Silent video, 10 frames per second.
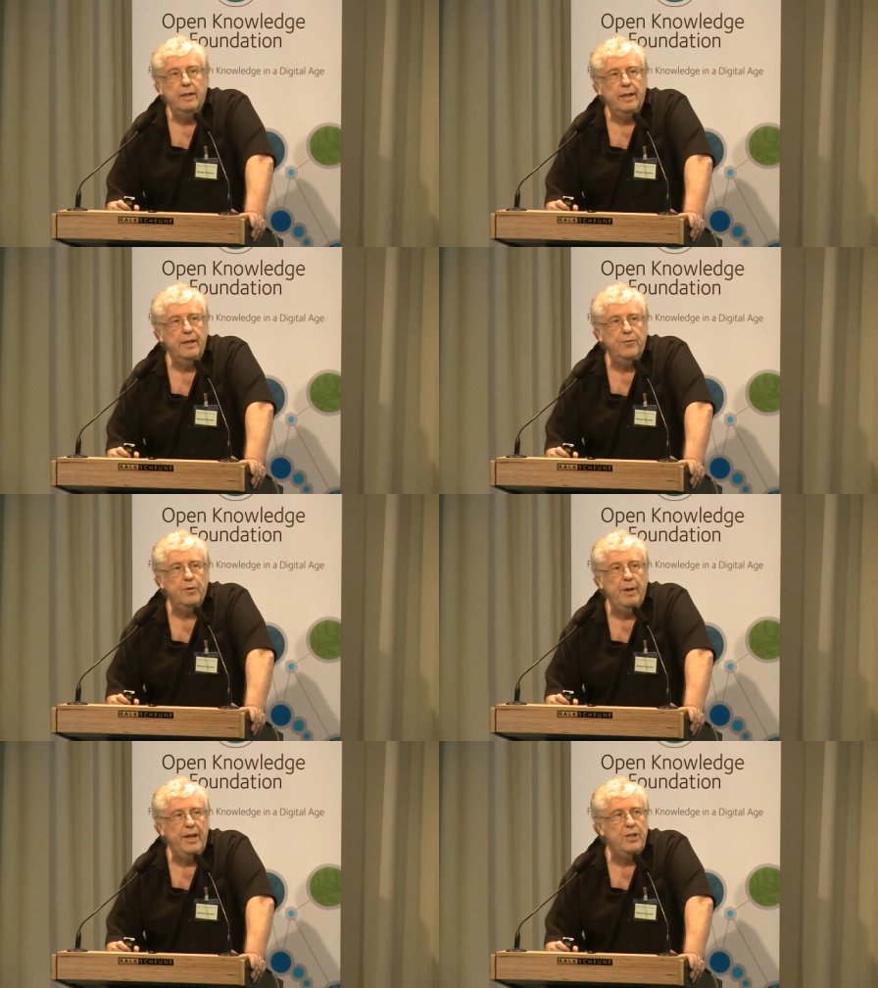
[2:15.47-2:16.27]

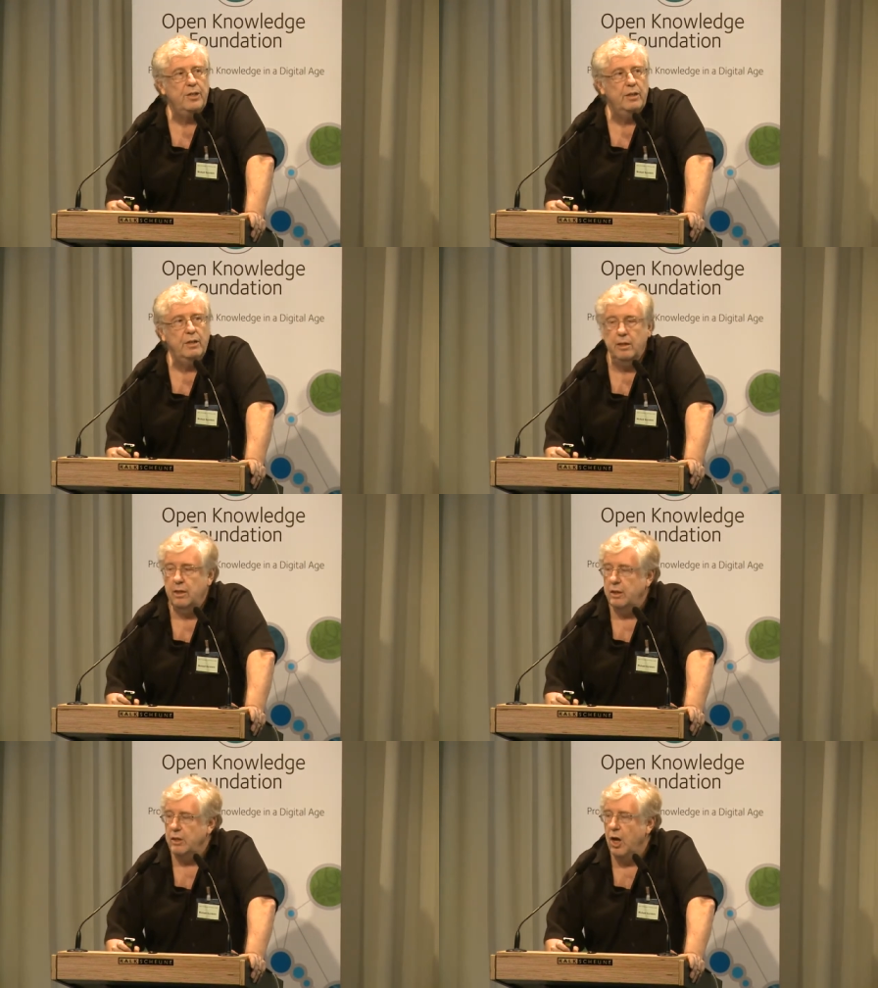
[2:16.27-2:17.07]
information,
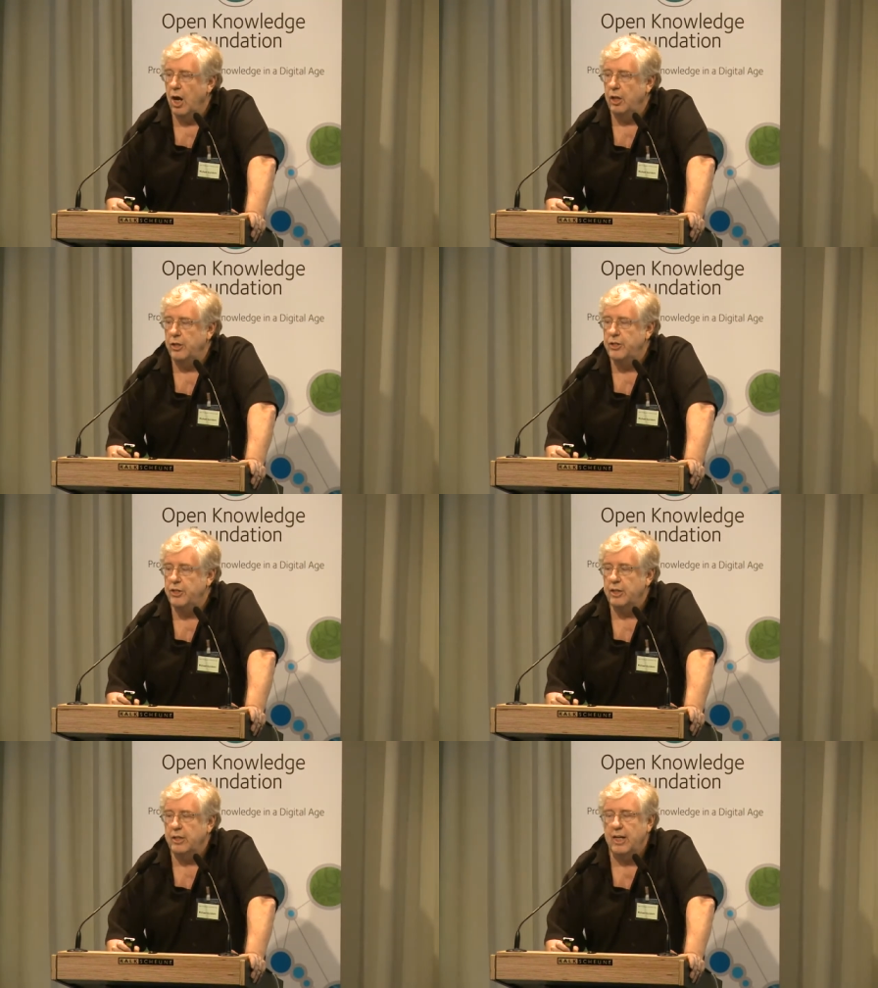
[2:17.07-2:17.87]

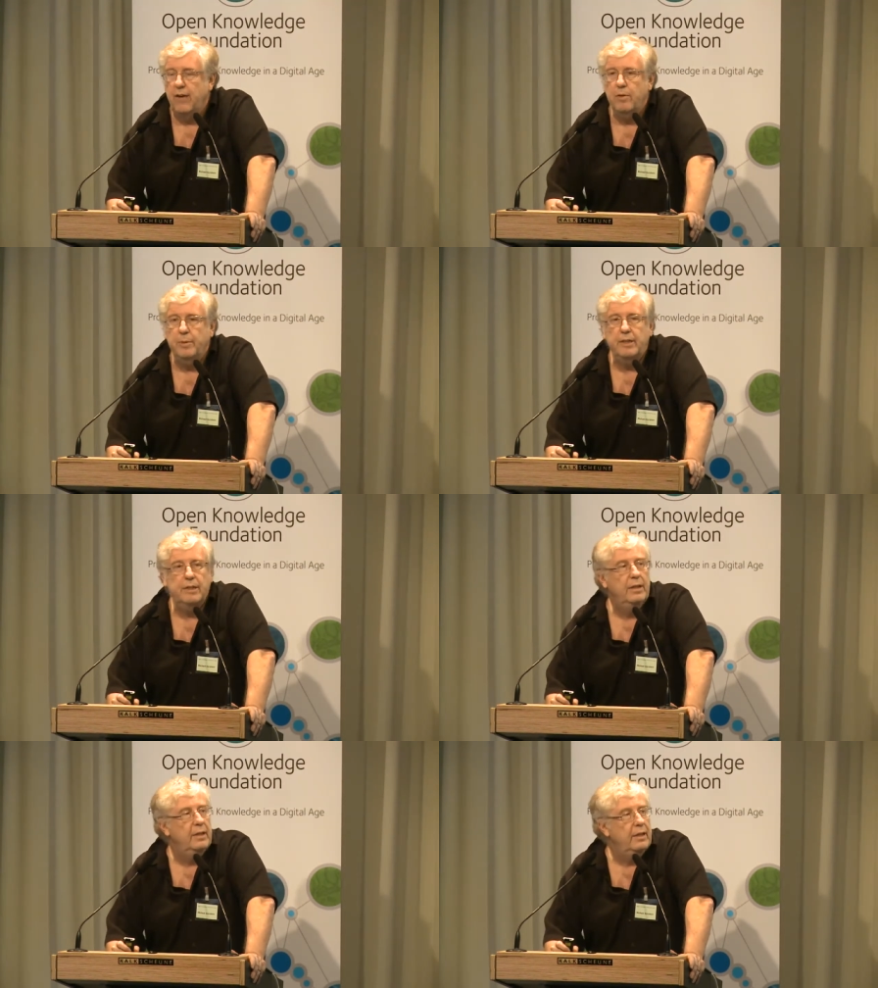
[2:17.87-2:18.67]
knowledge, government
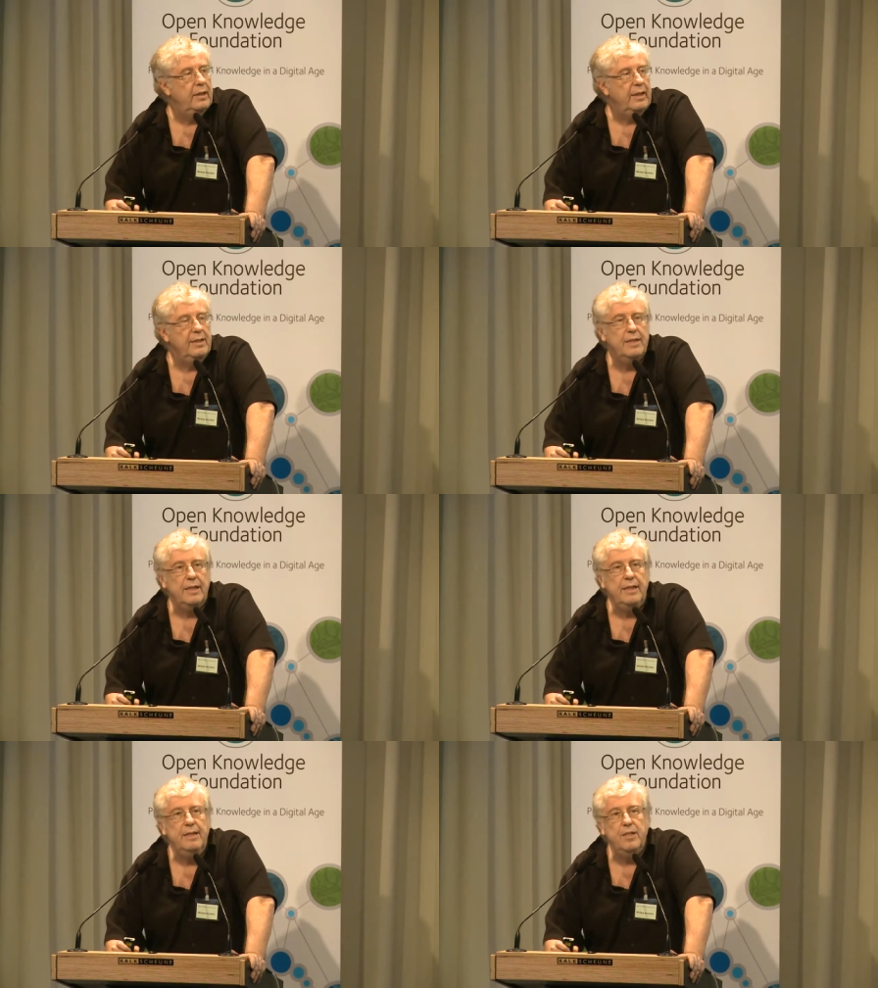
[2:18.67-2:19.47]
is the
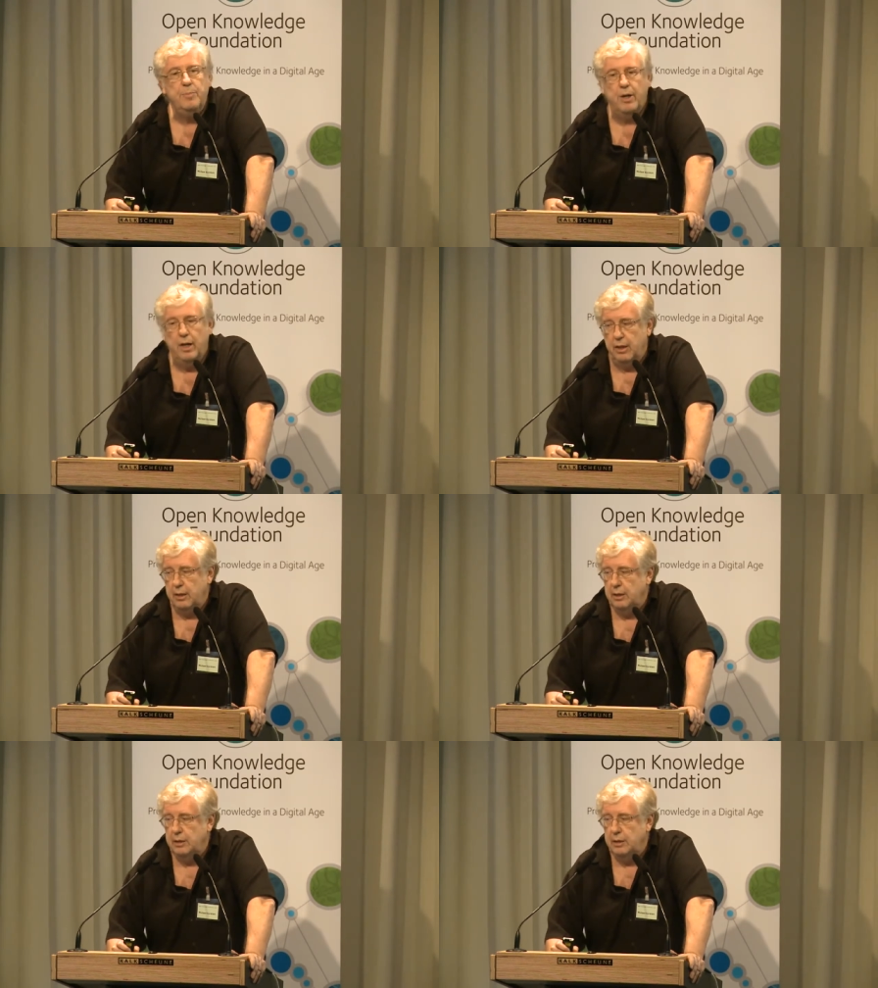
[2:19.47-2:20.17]
easy part.